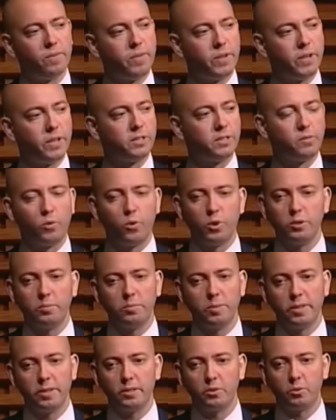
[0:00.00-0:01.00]
things have always
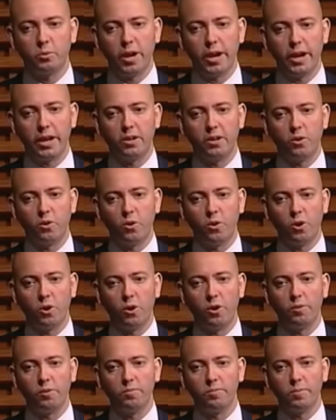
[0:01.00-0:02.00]
been this way,
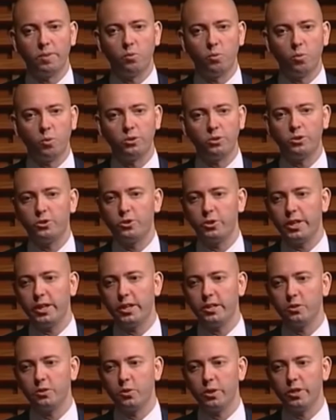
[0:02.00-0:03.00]
or Wall Street has